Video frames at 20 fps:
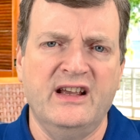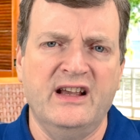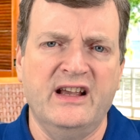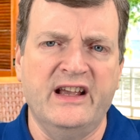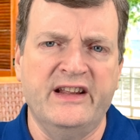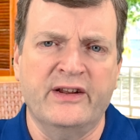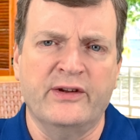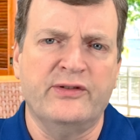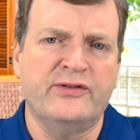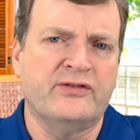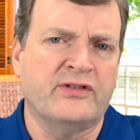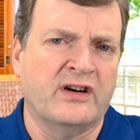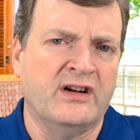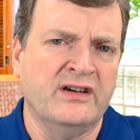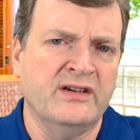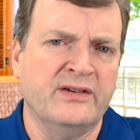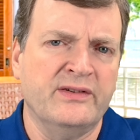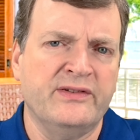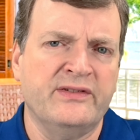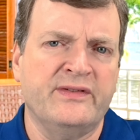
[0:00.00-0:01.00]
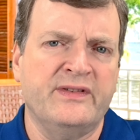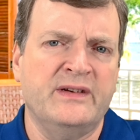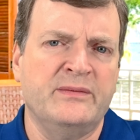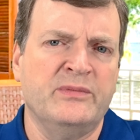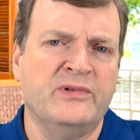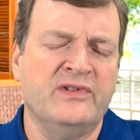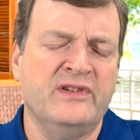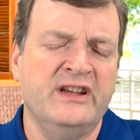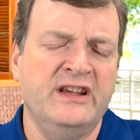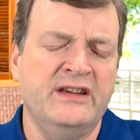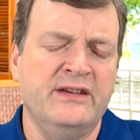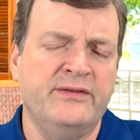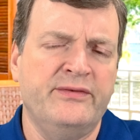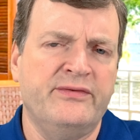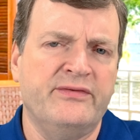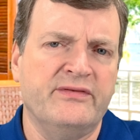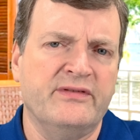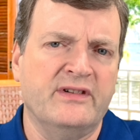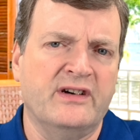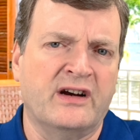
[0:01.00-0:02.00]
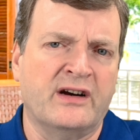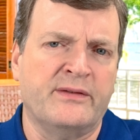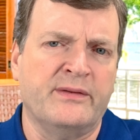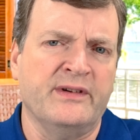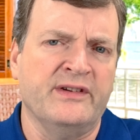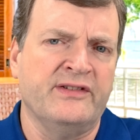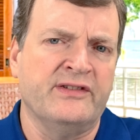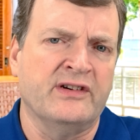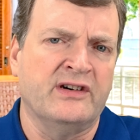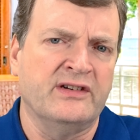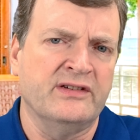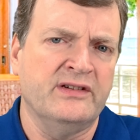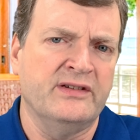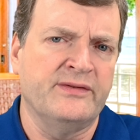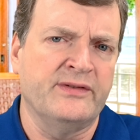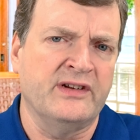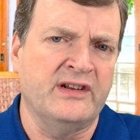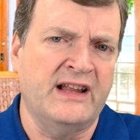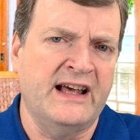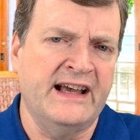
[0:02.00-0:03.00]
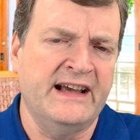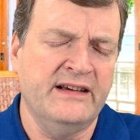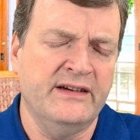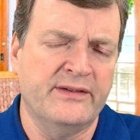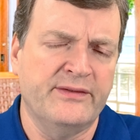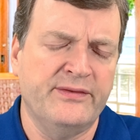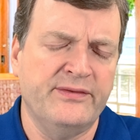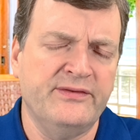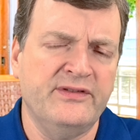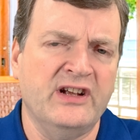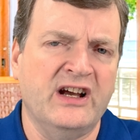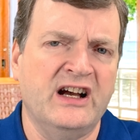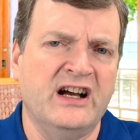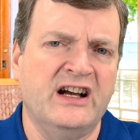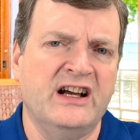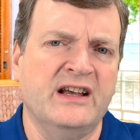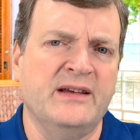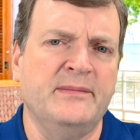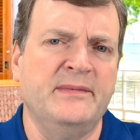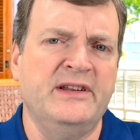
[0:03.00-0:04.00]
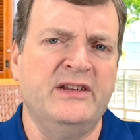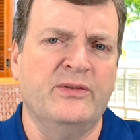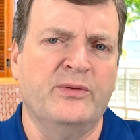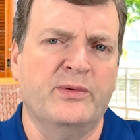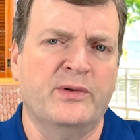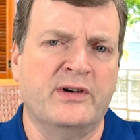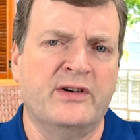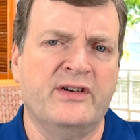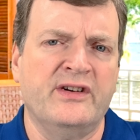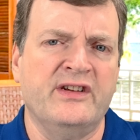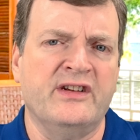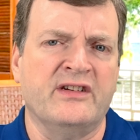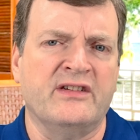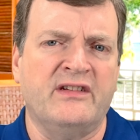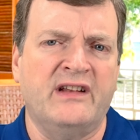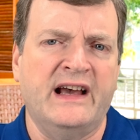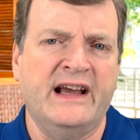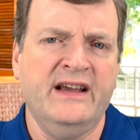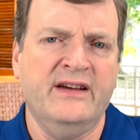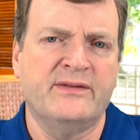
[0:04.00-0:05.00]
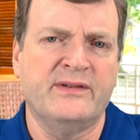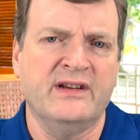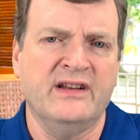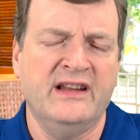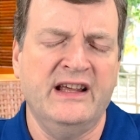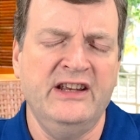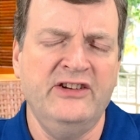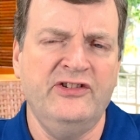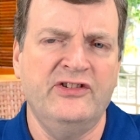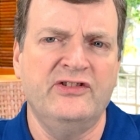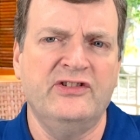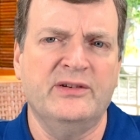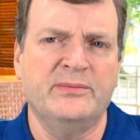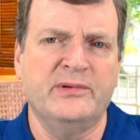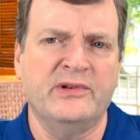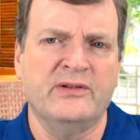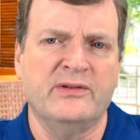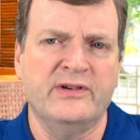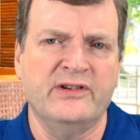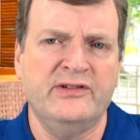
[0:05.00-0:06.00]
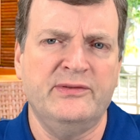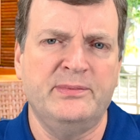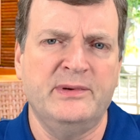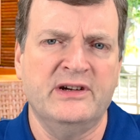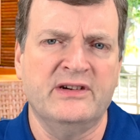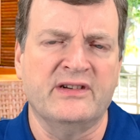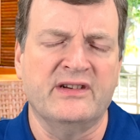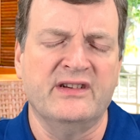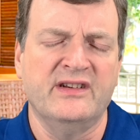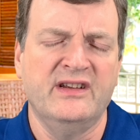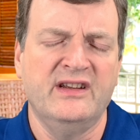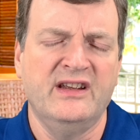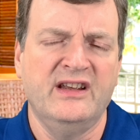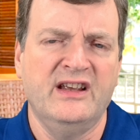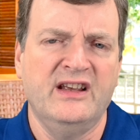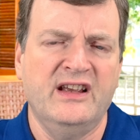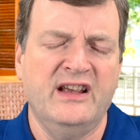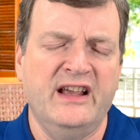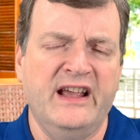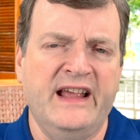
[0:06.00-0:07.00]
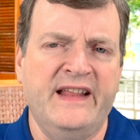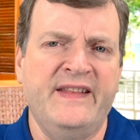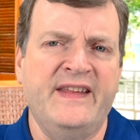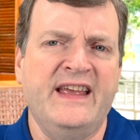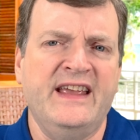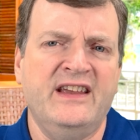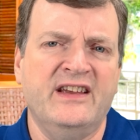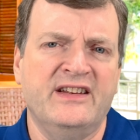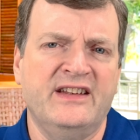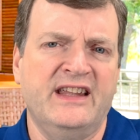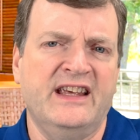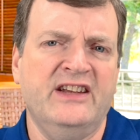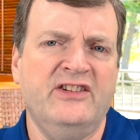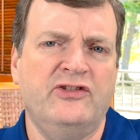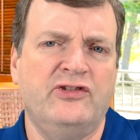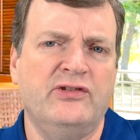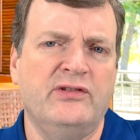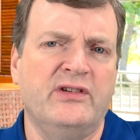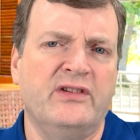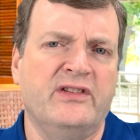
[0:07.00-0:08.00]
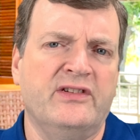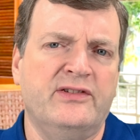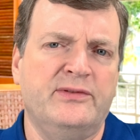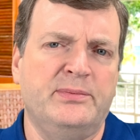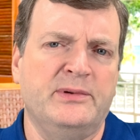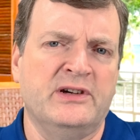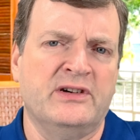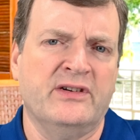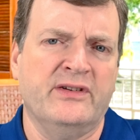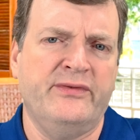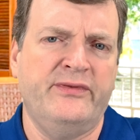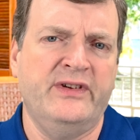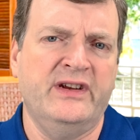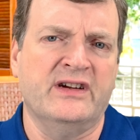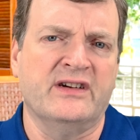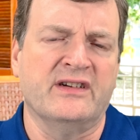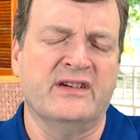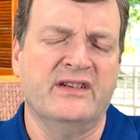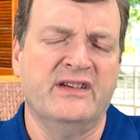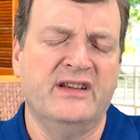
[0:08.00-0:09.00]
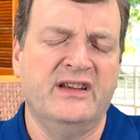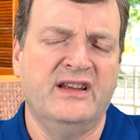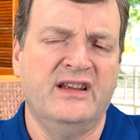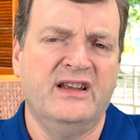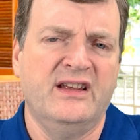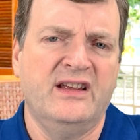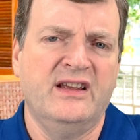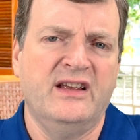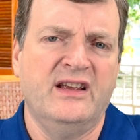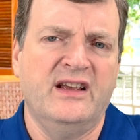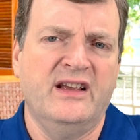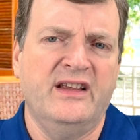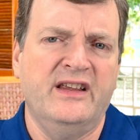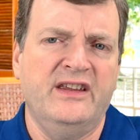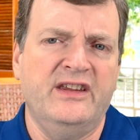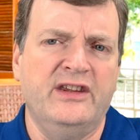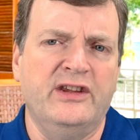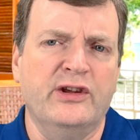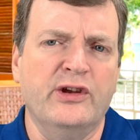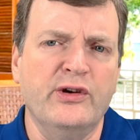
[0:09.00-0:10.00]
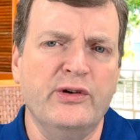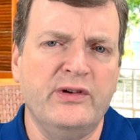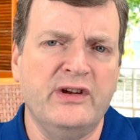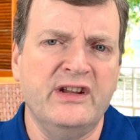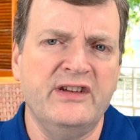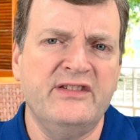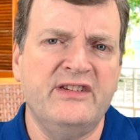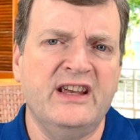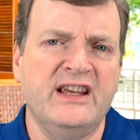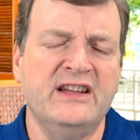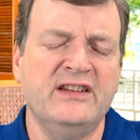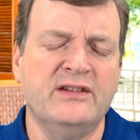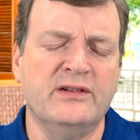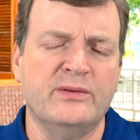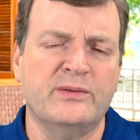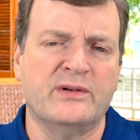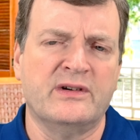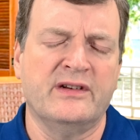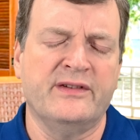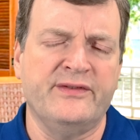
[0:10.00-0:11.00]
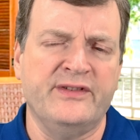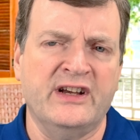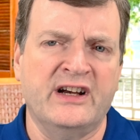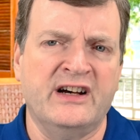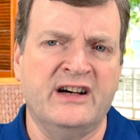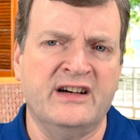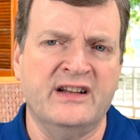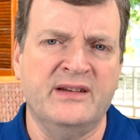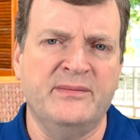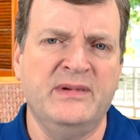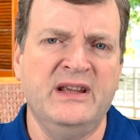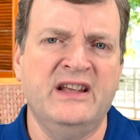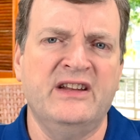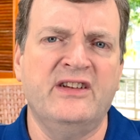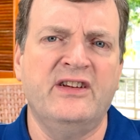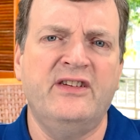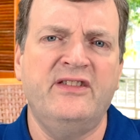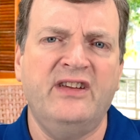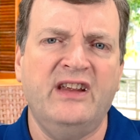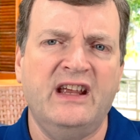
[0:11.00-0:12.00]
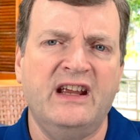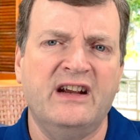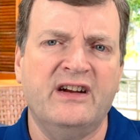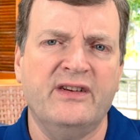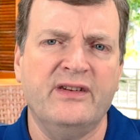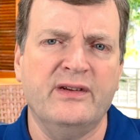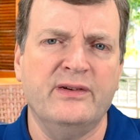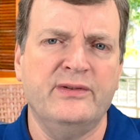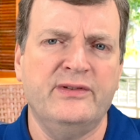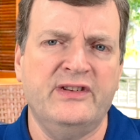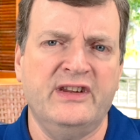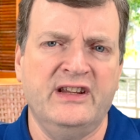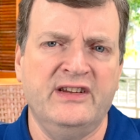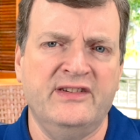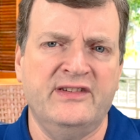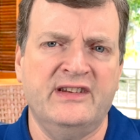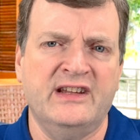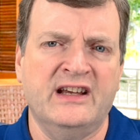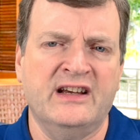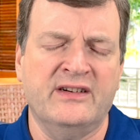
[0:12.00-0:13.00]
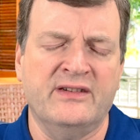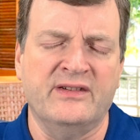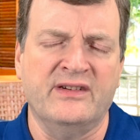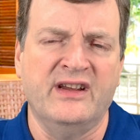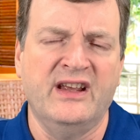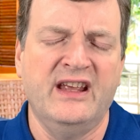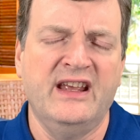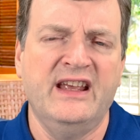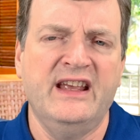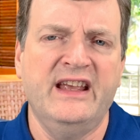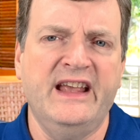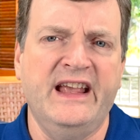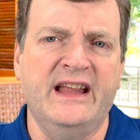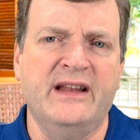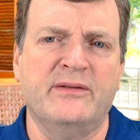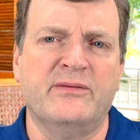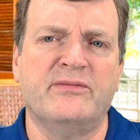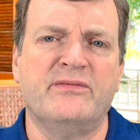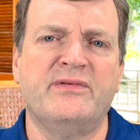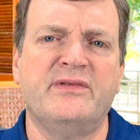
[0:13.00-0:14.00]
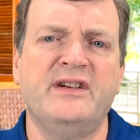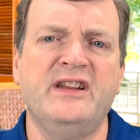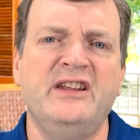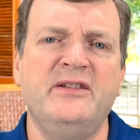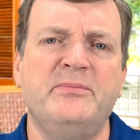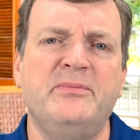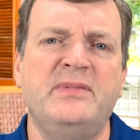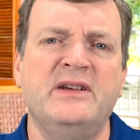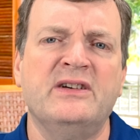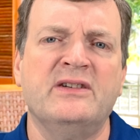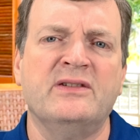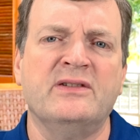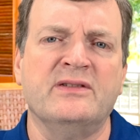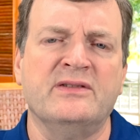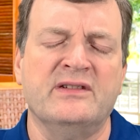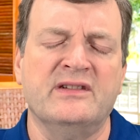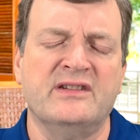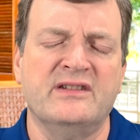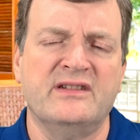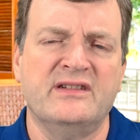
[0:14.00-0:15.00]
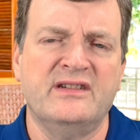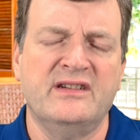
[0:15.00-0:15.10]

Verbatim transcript: And those strongholds of unbelief are a result of a lack of time in the Word and a lack of relationship with the Holy Spirit. And they connect you to the spirit of fear. You can take the Word of God and begin to tear those things down and rebuild